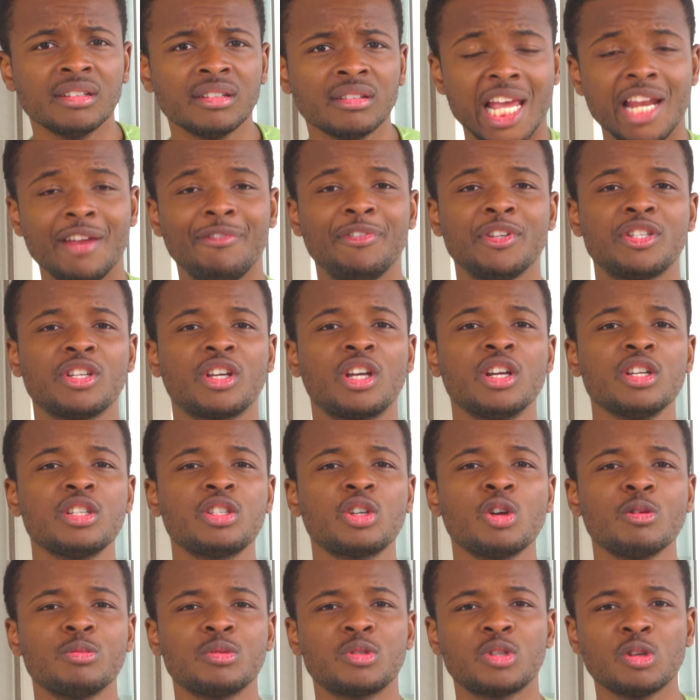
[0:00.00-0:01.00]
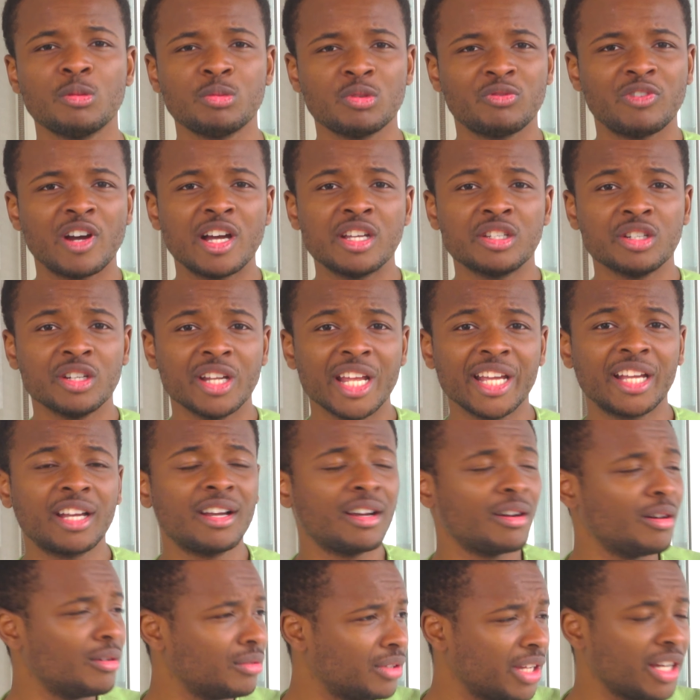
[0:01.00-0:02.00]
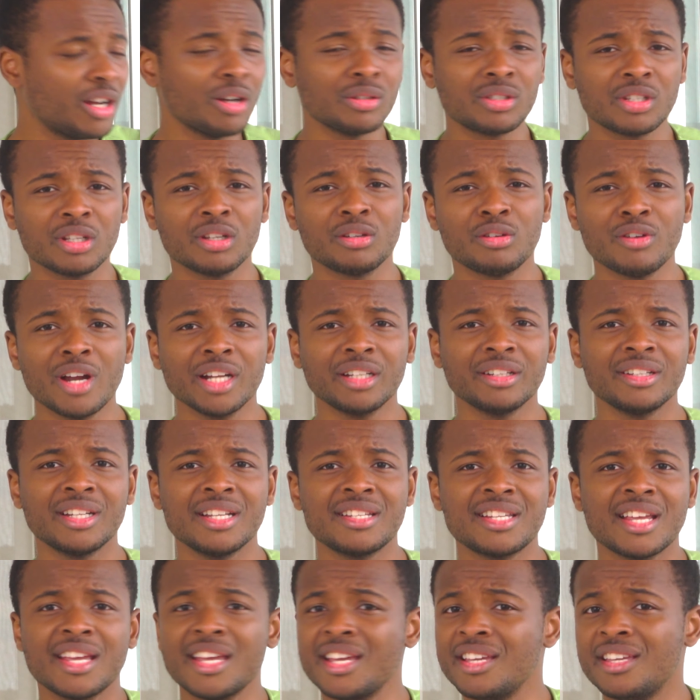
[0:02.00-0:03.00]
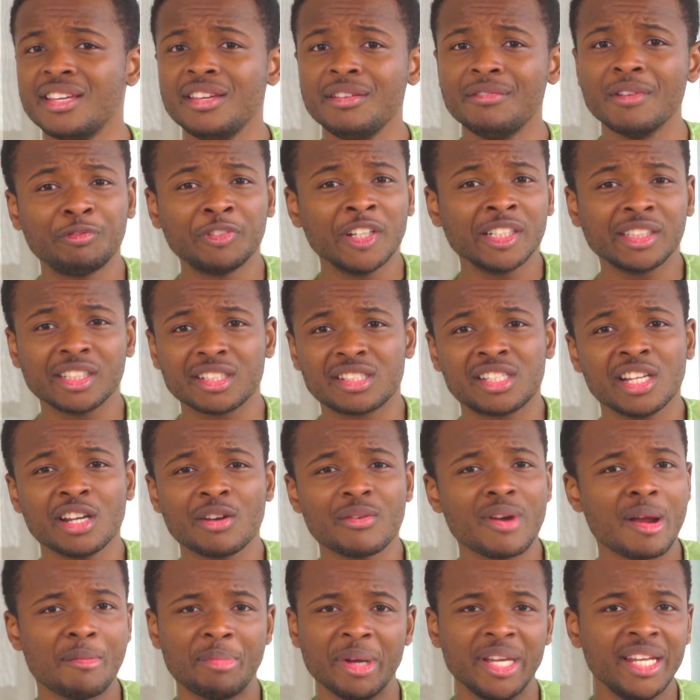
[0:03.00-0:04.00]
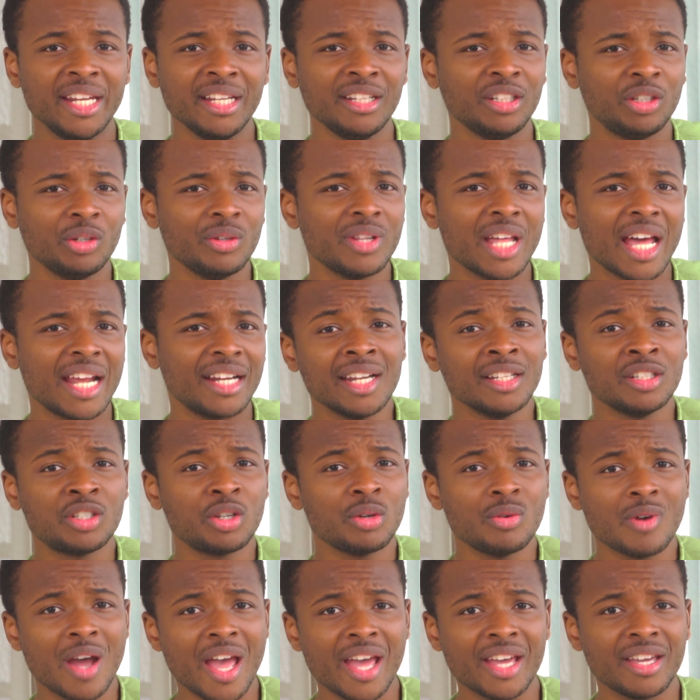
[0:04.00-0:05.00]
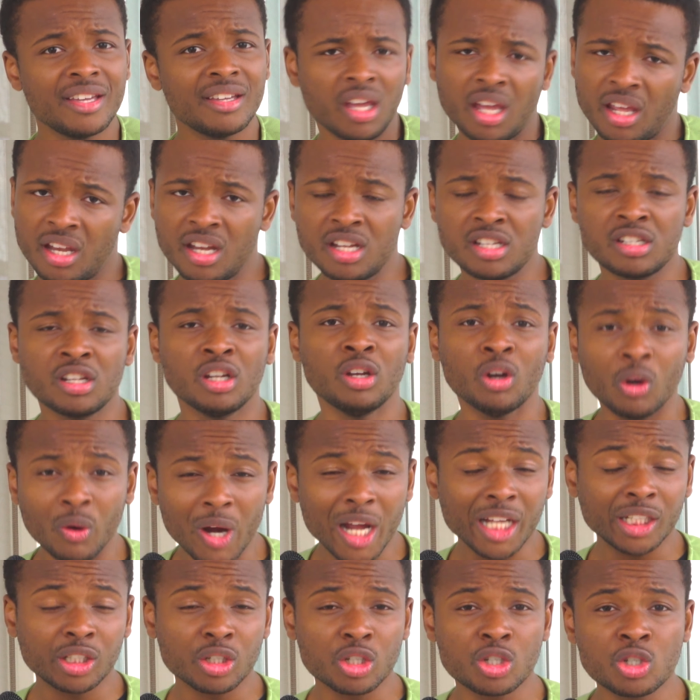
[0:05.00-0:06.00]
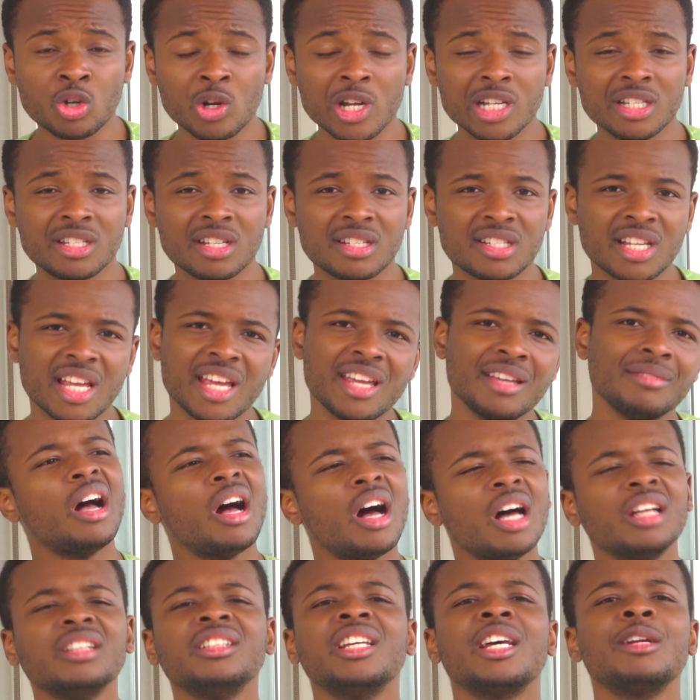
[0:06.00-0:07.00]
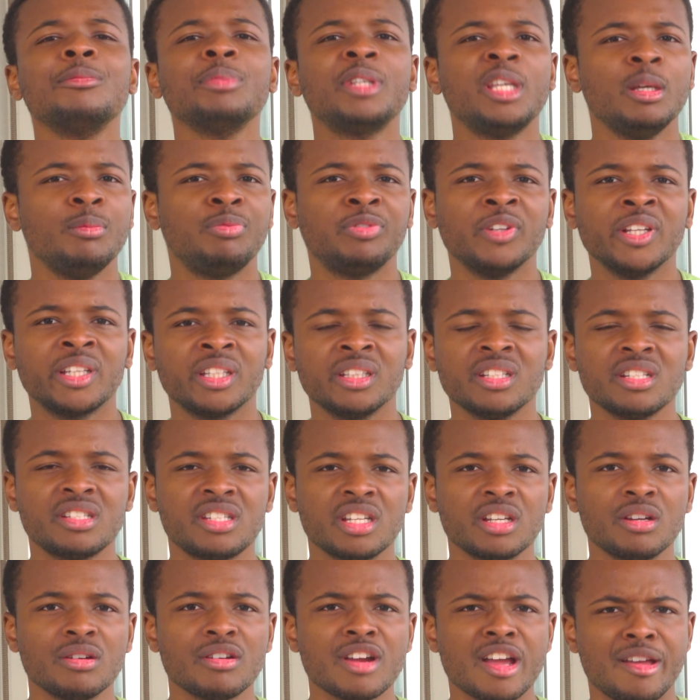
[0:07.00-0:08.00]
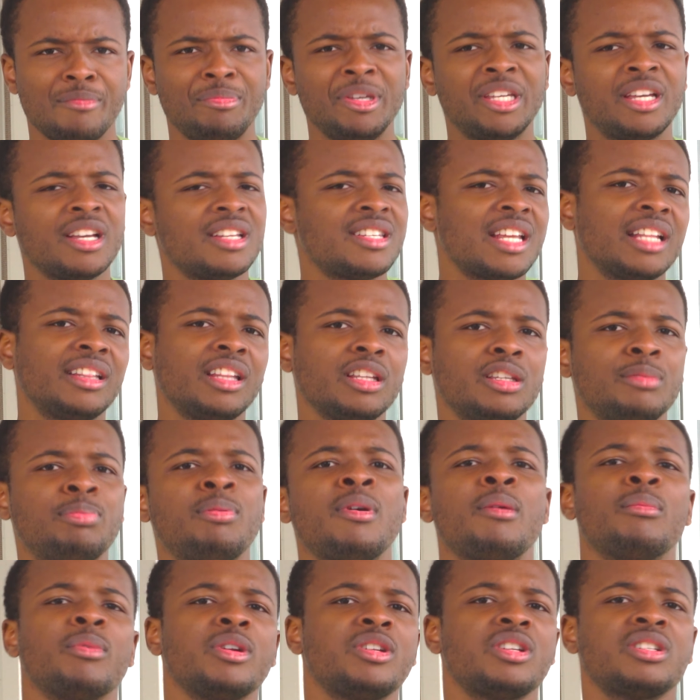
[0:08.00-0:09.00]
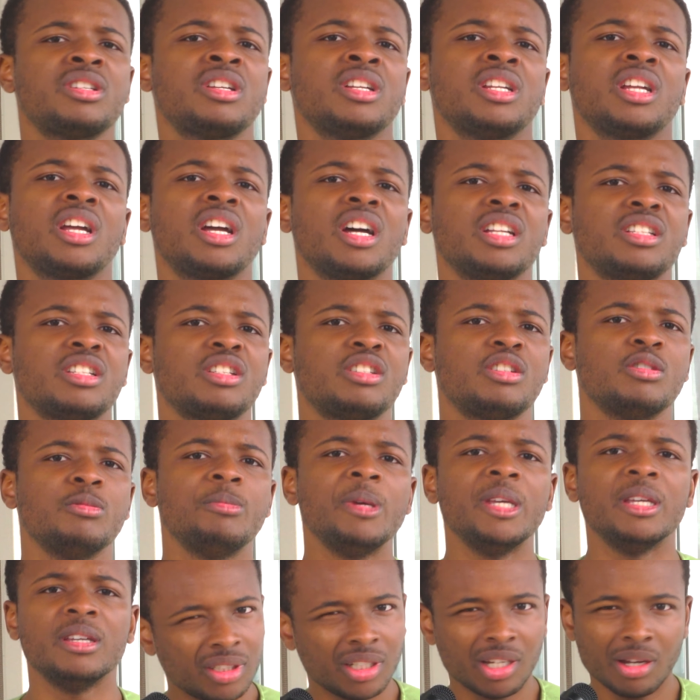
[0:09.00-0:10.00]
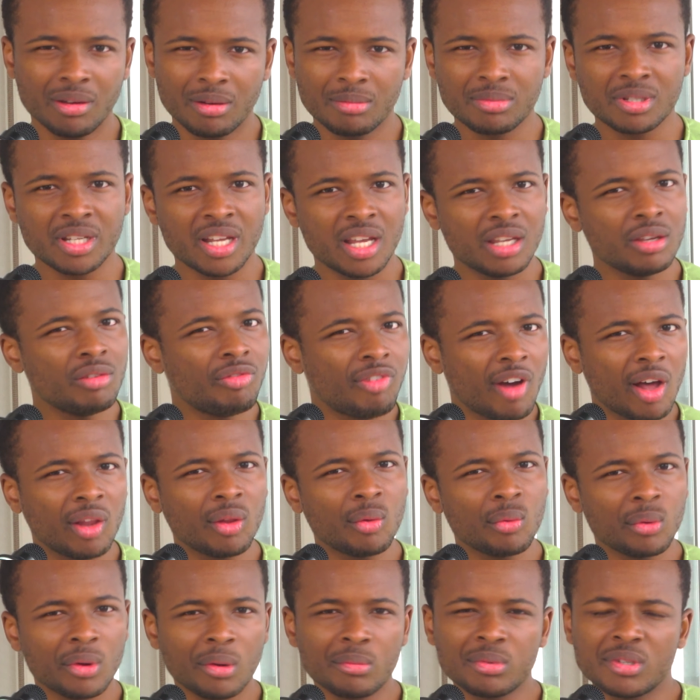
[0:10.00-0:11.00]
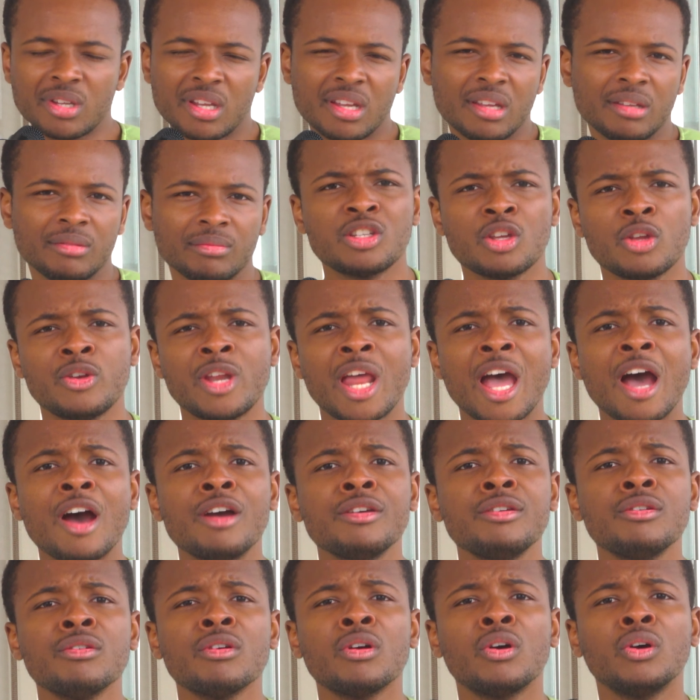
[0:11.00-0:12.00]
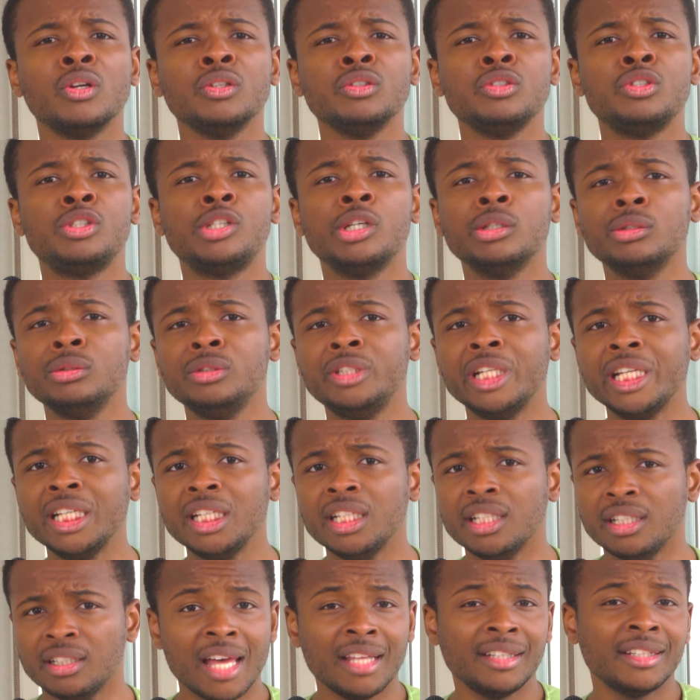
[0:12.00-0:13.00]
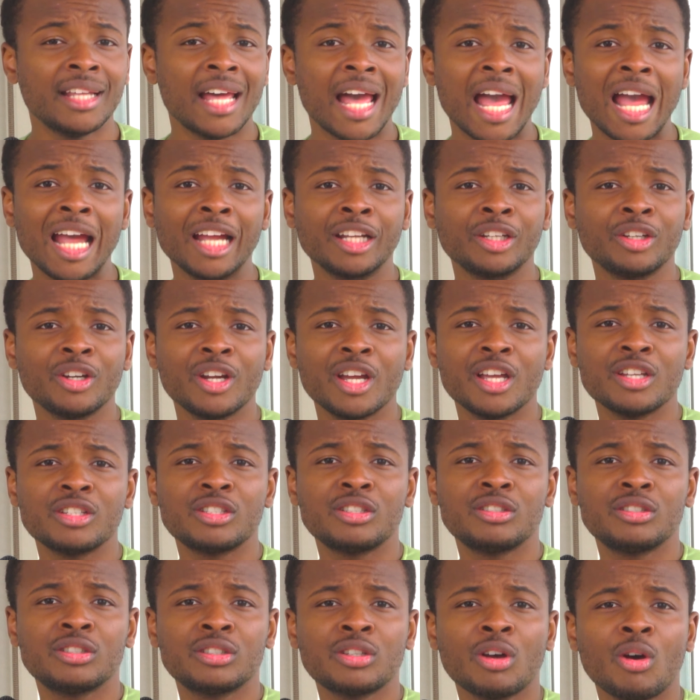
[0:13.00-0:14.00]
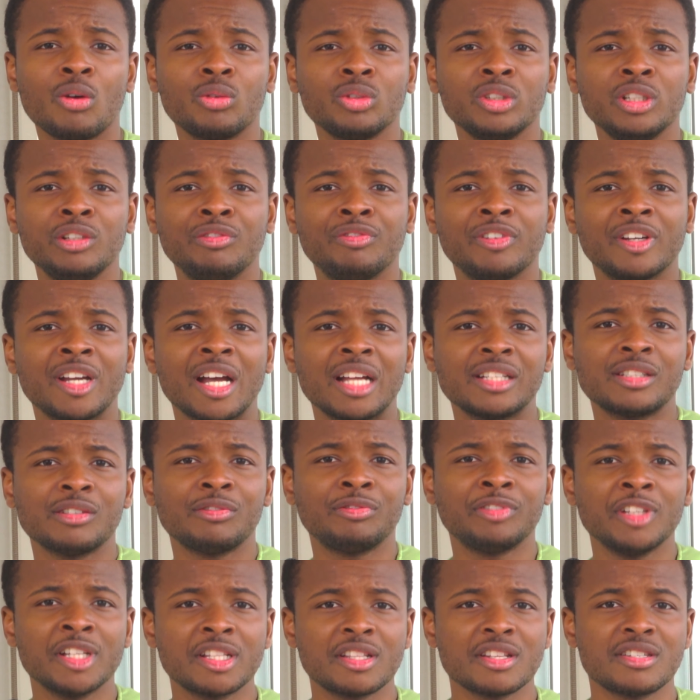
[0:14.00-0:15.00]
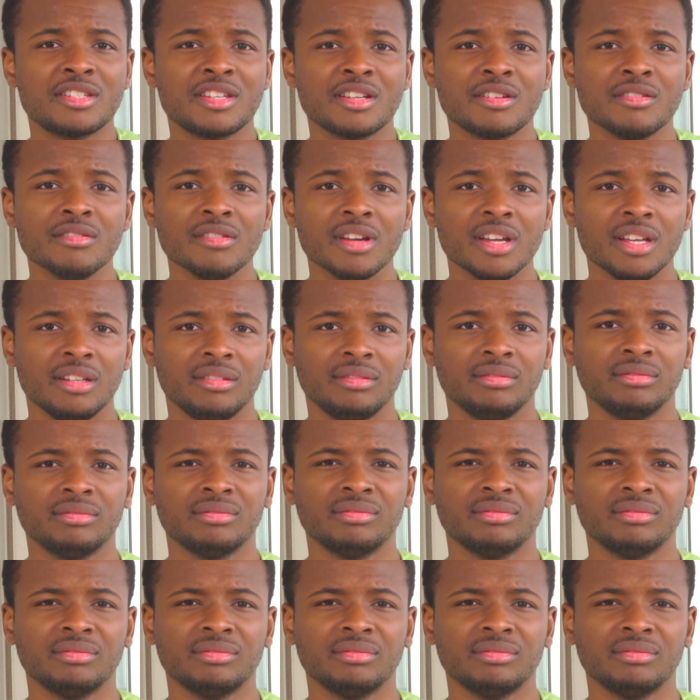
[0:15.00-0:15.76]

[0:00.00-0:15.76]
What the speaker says: And if it's a good script supervisor, they go to the director and they say, hey, he flicked the cigarette, but he didn't do that in 2A. And it's the director's choice to say, let him keep flicking the cigarette because at this point, we're just gonna cut to 2B. You get what I'm saying? You following what I'm saying? So now you're on 2D and the actor has totally forgot to flick the cigarette.